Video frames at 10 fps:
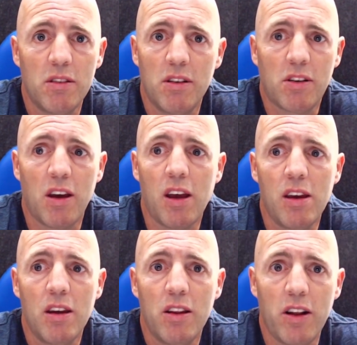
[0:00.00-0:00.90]
okay?
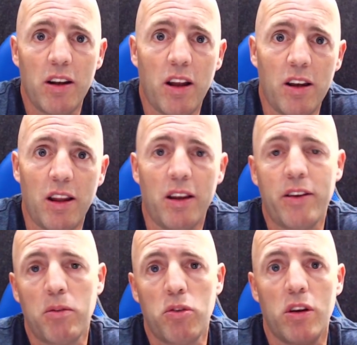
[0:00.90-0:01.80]
That'll
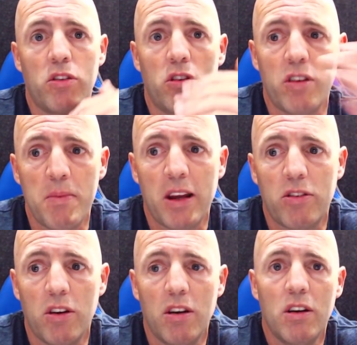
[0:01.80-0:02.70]
take through to summer next
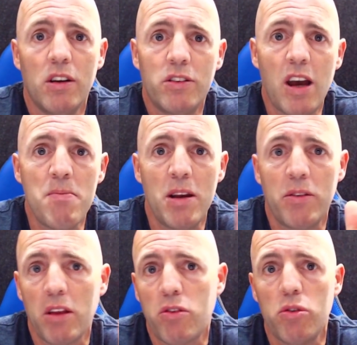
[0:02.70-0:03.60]
year. 10 million
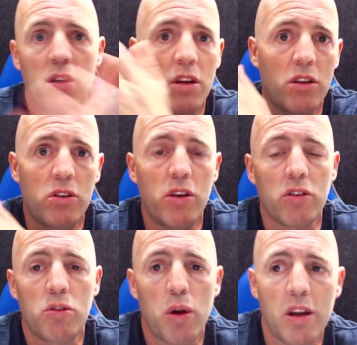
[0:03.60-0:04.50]
take through the
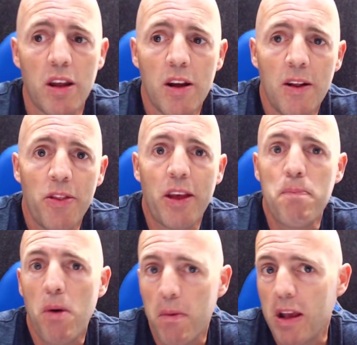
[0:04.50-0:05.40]
2020. They
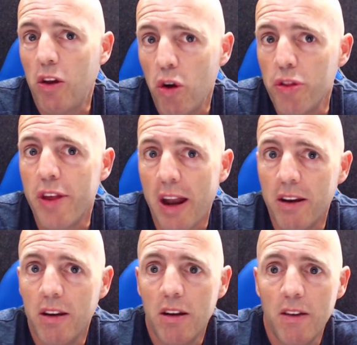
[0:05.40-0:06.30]
probably could
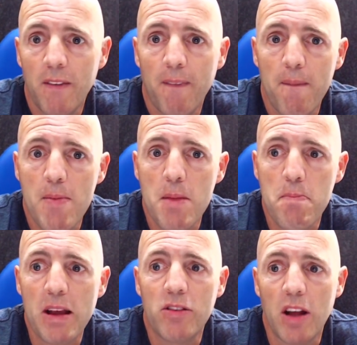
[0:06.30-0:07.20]
then
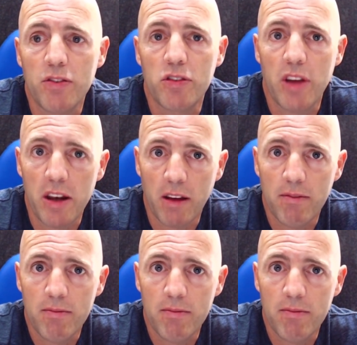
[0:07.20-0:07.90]
be self-sustaining.